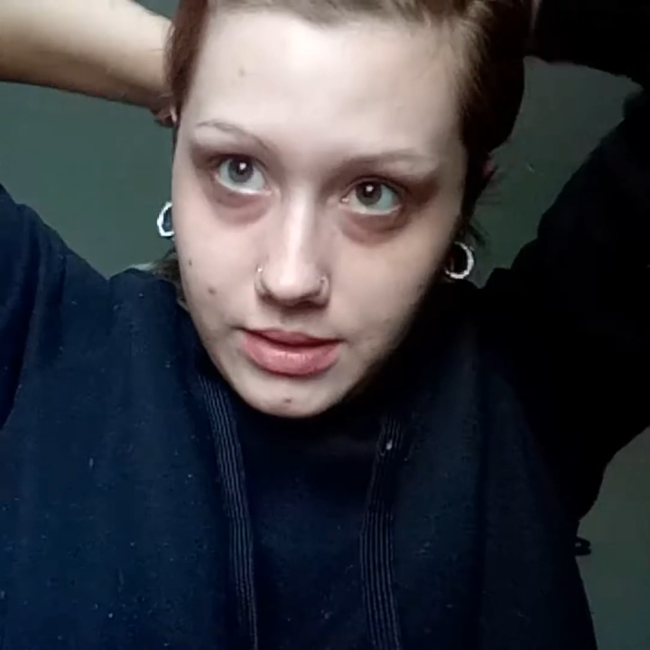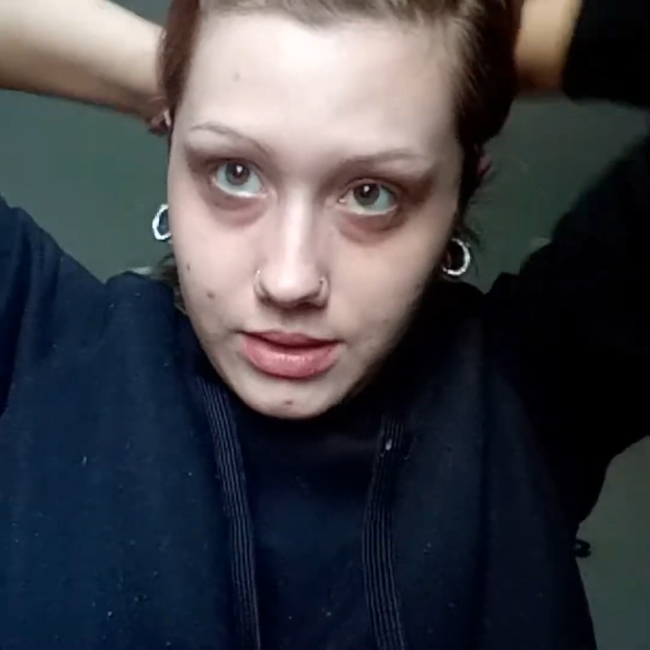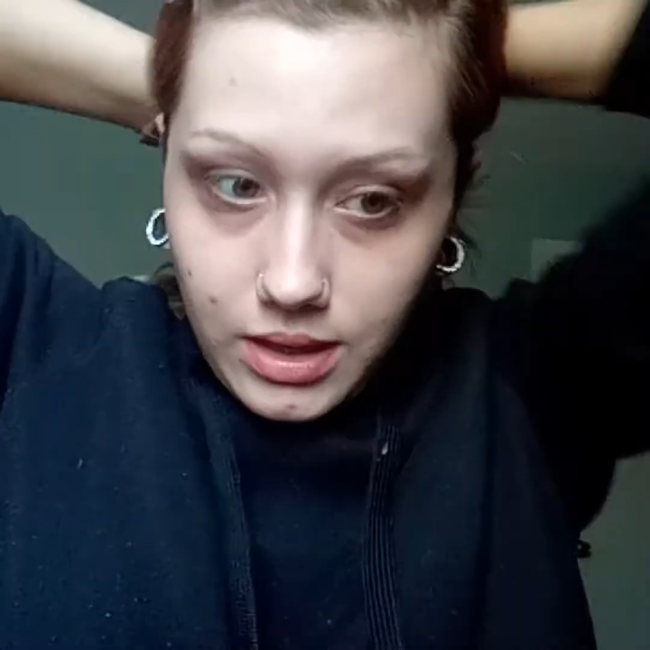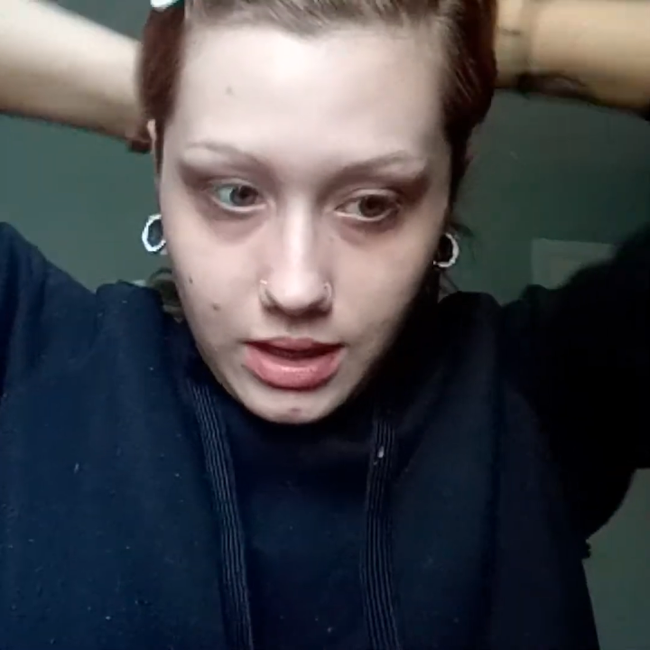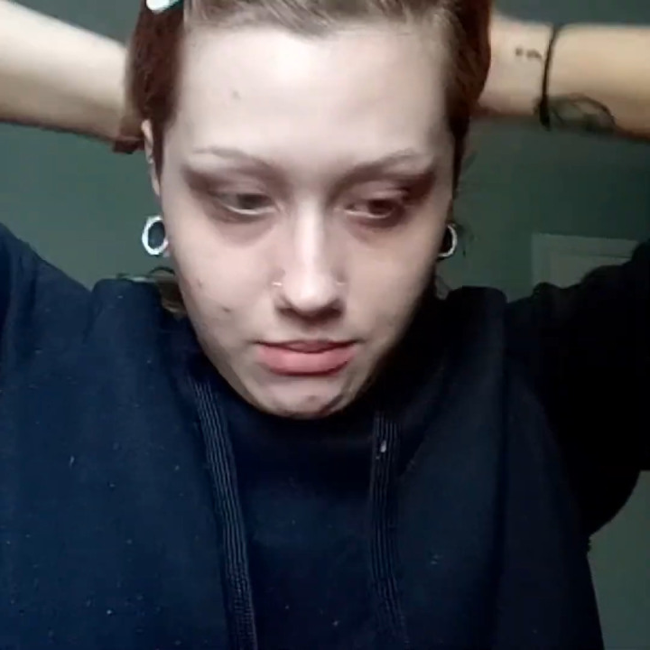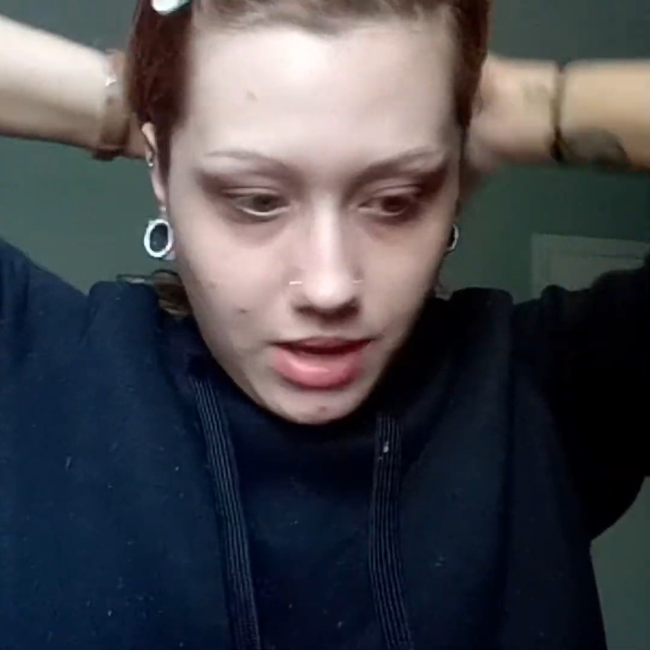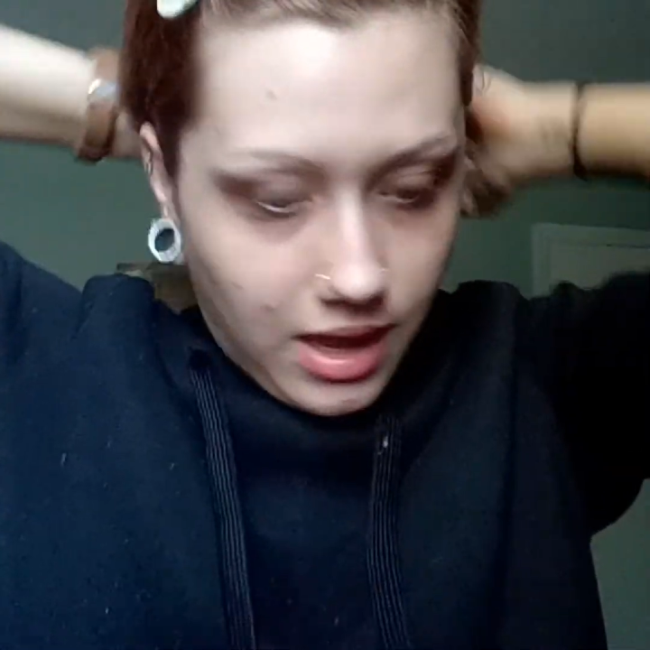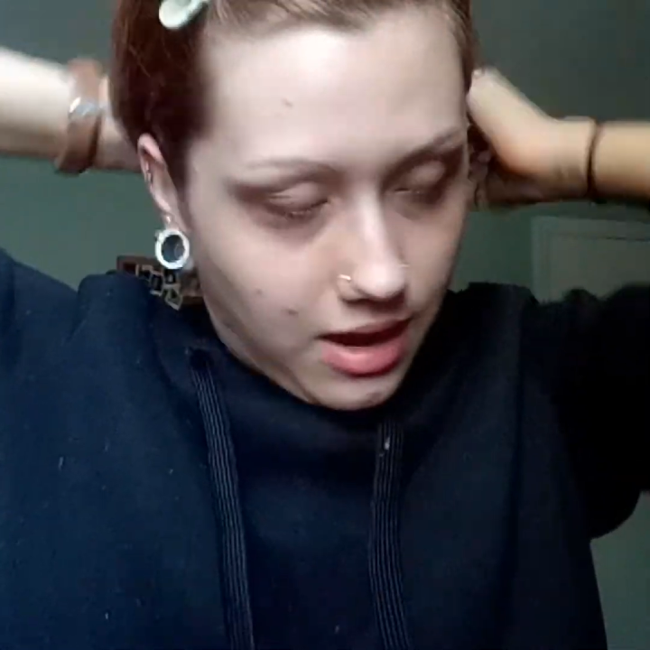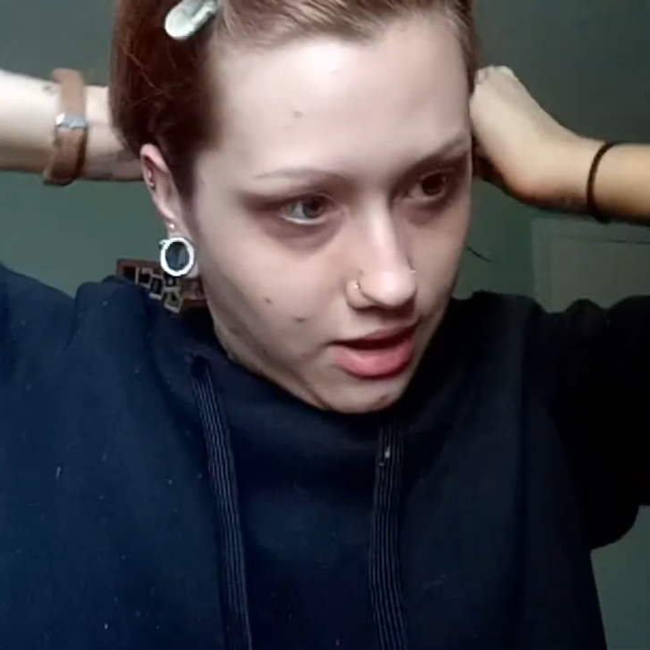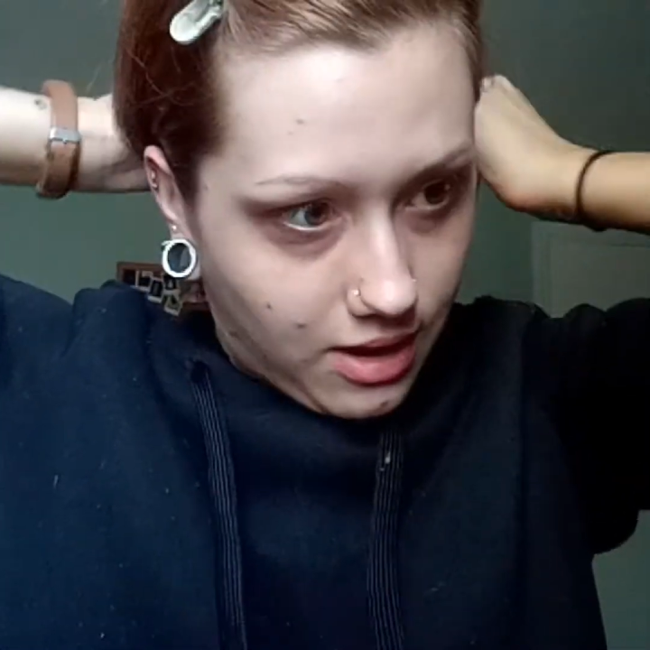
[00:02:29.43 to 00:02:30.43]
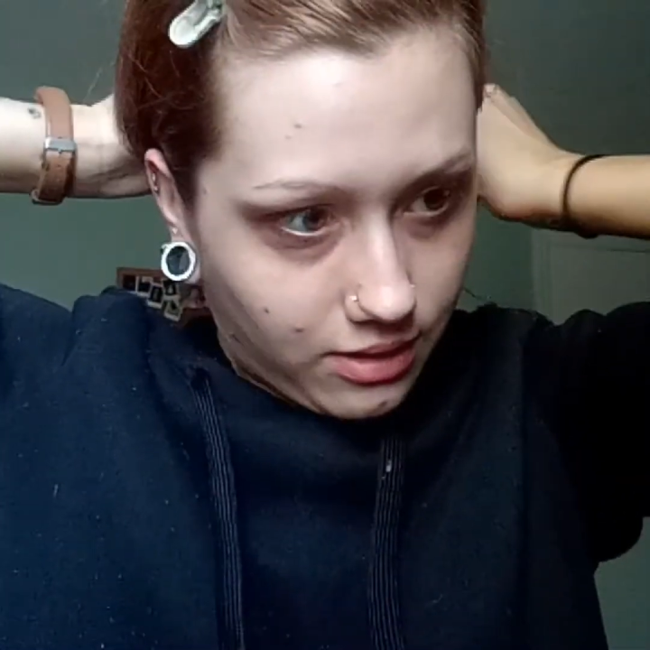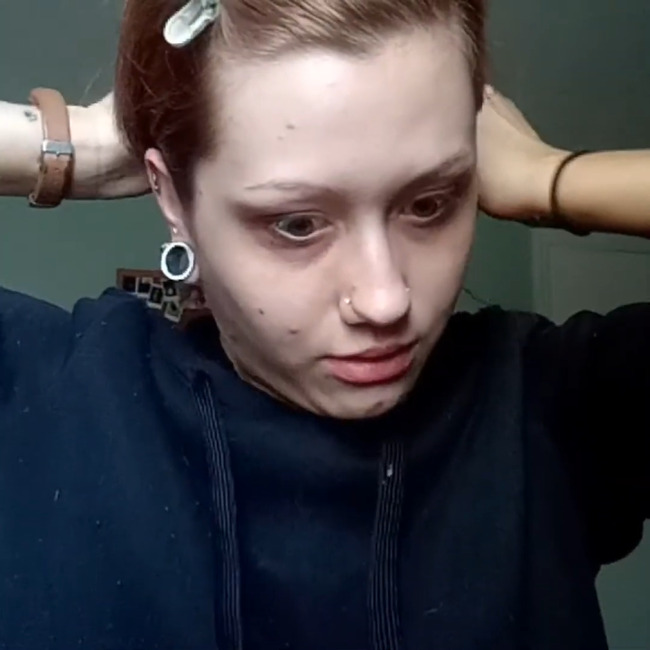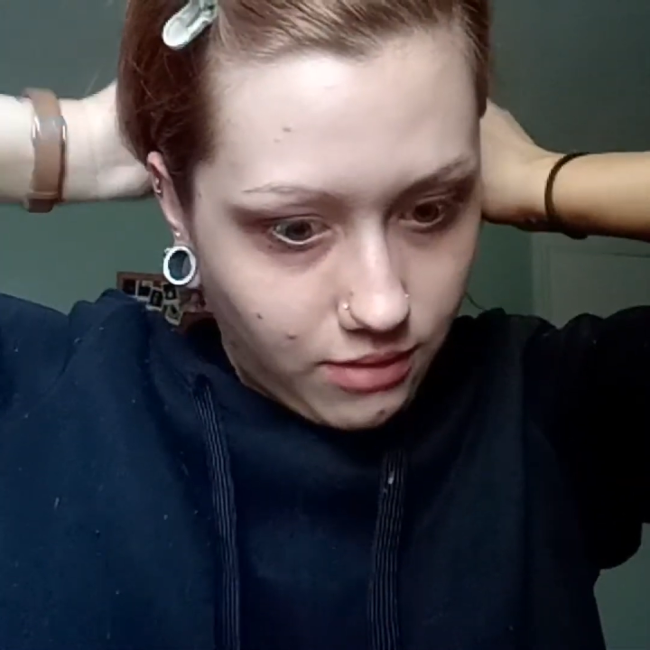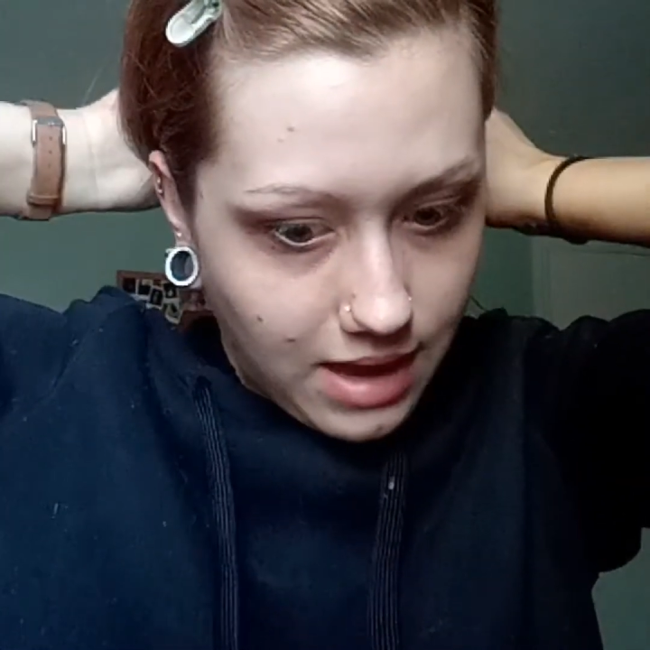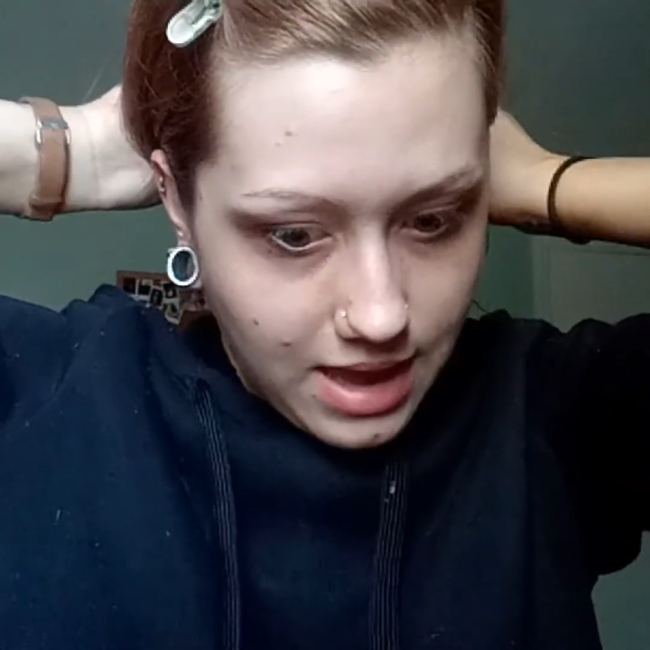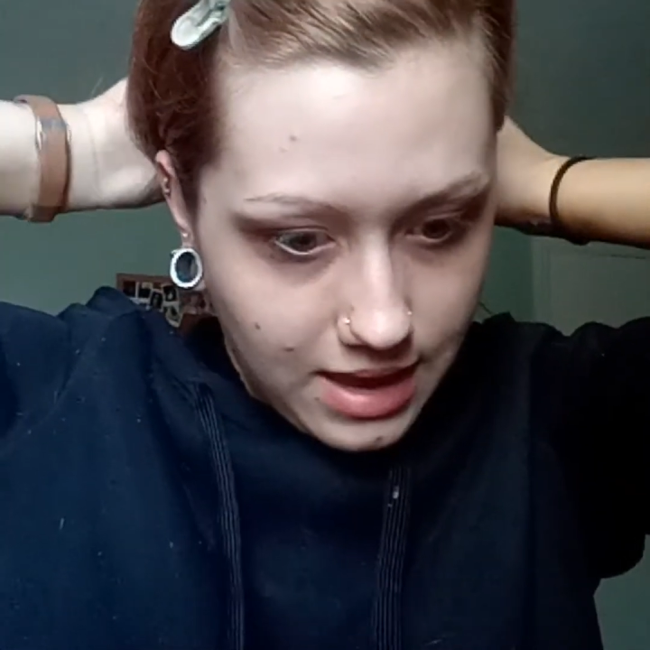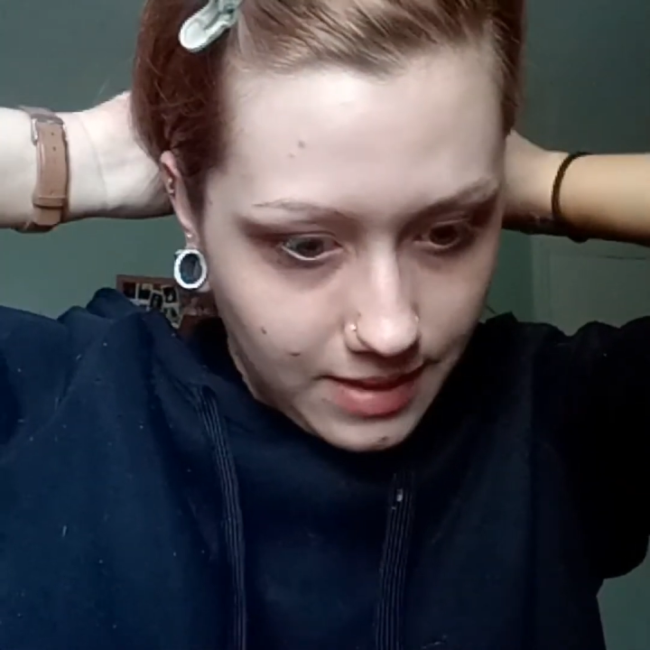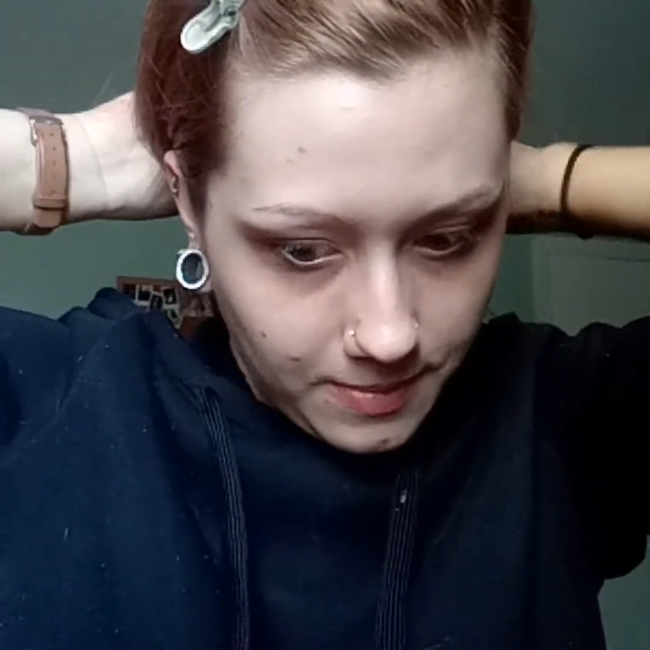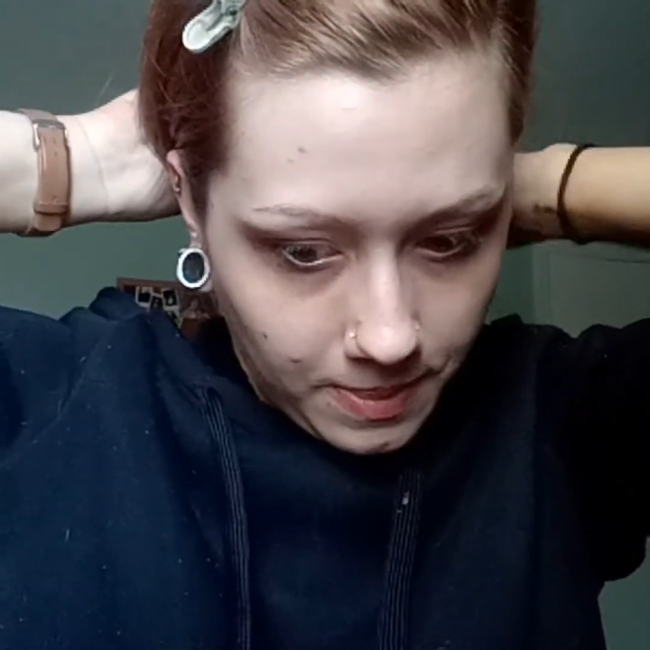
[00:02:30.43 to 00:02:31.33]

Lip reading: Gotta get my hair out of the way.